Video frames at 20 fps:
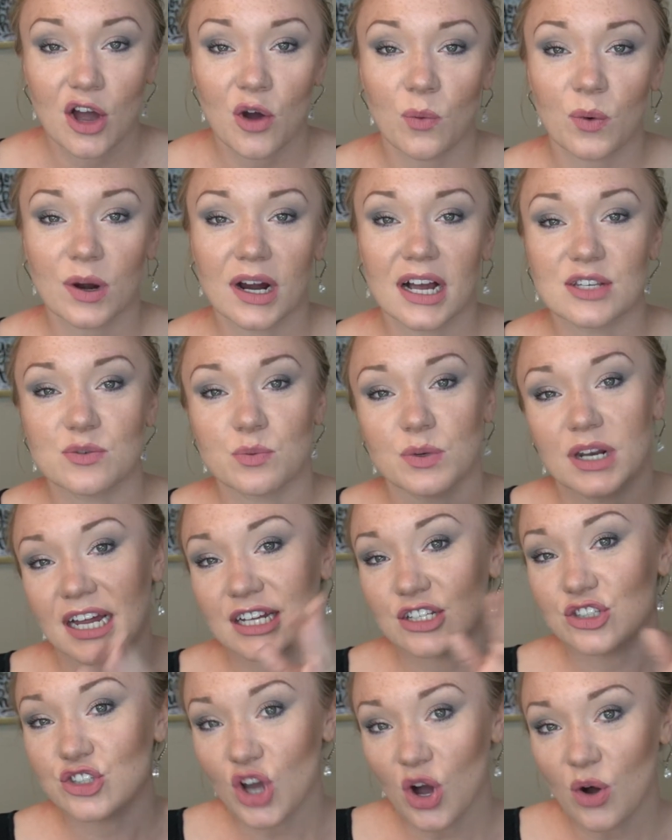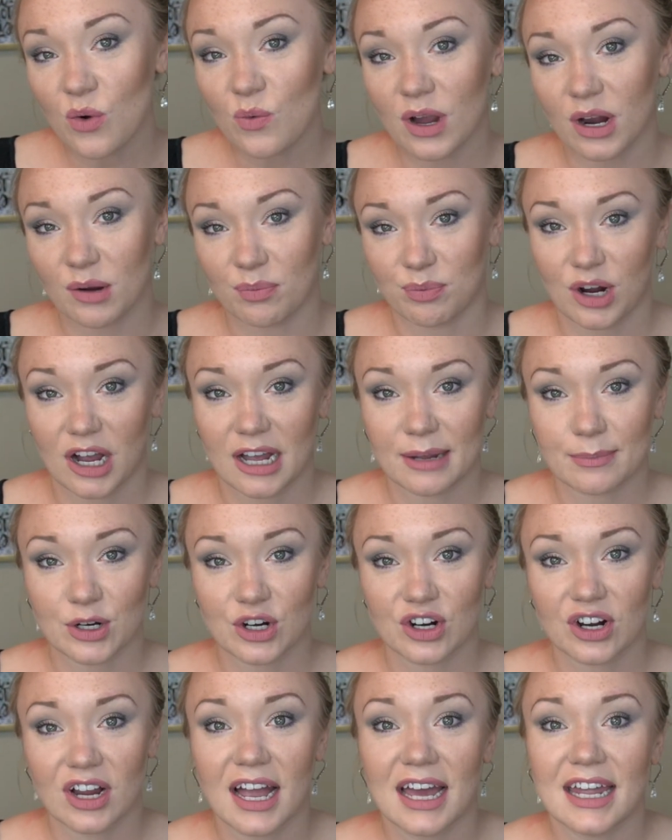Whereas when I don't wear
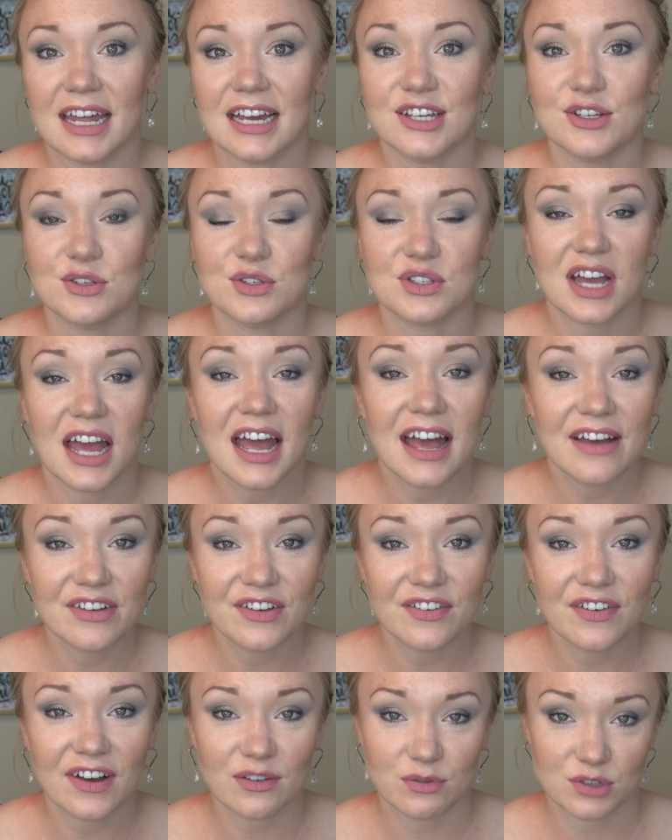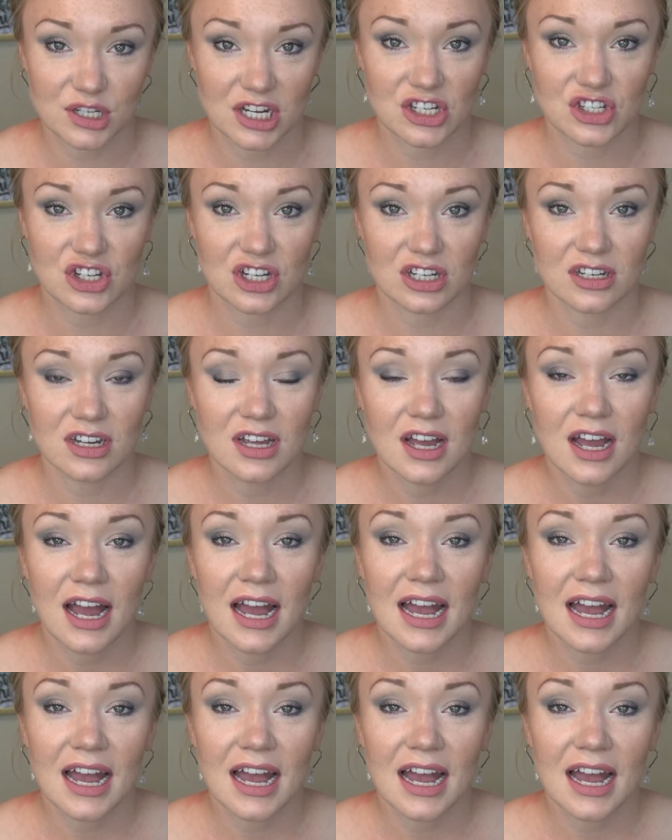primer and I use a heavy foundation,